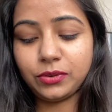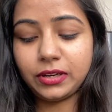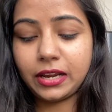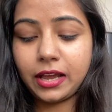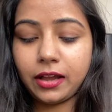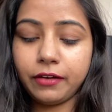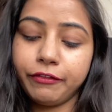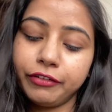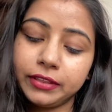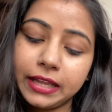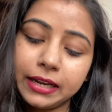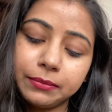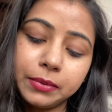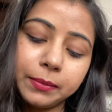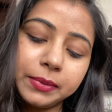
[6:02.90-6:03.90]
yeah, for
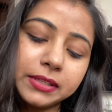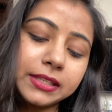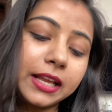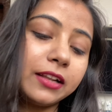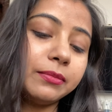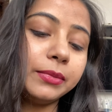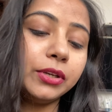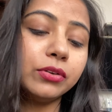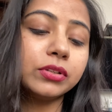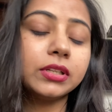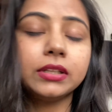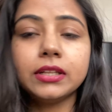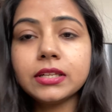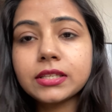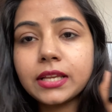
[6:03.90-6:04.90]
that purpose I'll be using
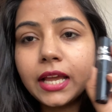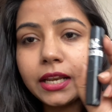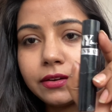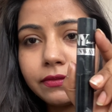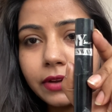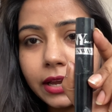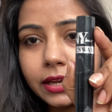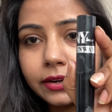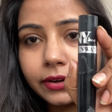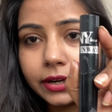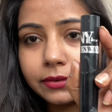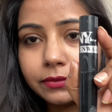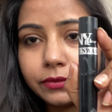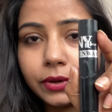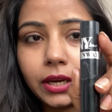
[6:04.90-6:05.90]
this and by
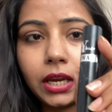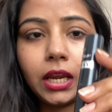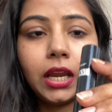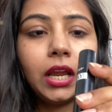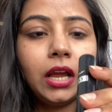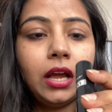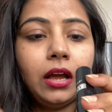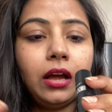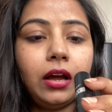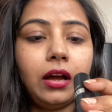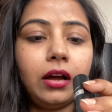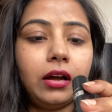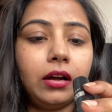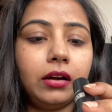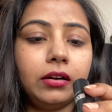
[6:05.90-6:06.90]
Runway
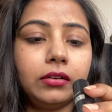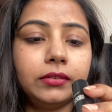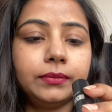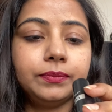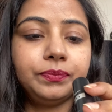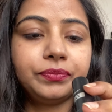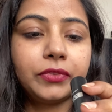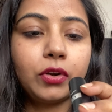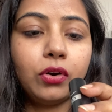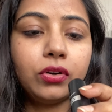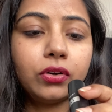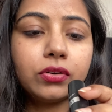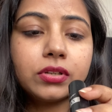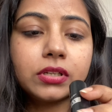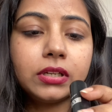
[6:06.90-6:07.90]

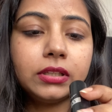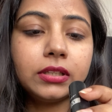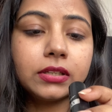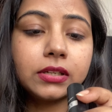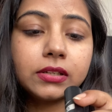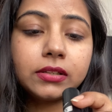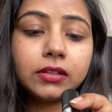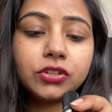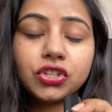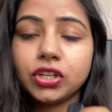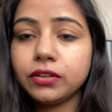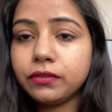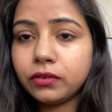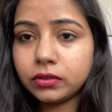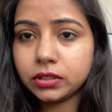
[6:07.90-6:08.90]
contour stick. This is in the shade
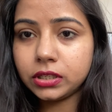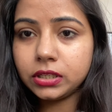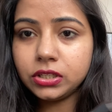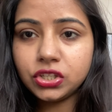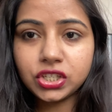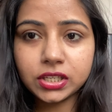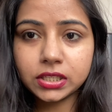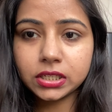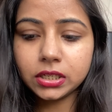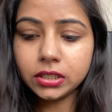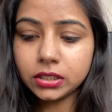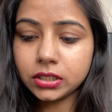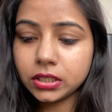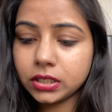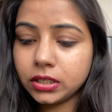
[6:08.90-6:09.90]
14
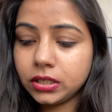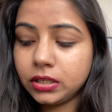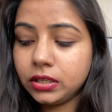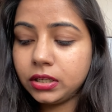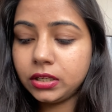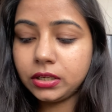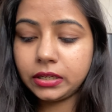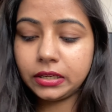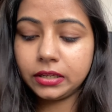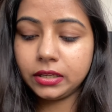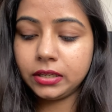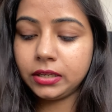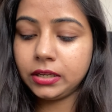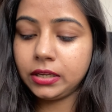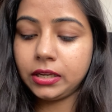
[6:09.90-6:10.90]
chestnut,
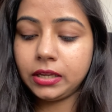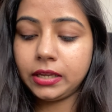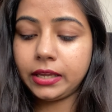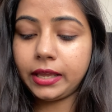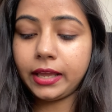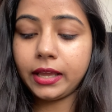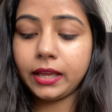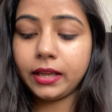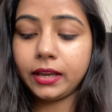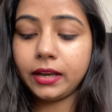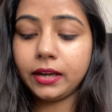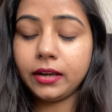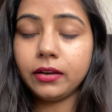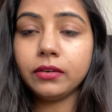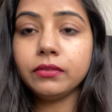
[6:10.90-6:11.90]

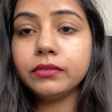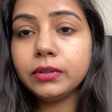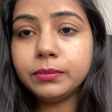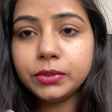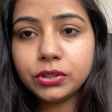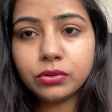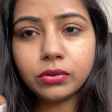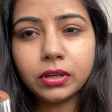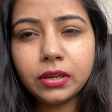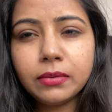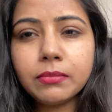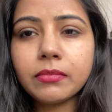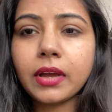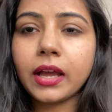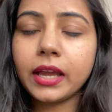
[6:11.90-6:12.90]
and we'll be
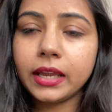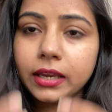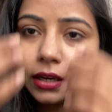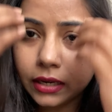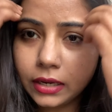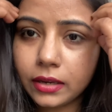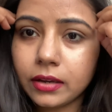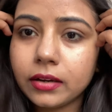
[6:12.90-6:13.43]
doing my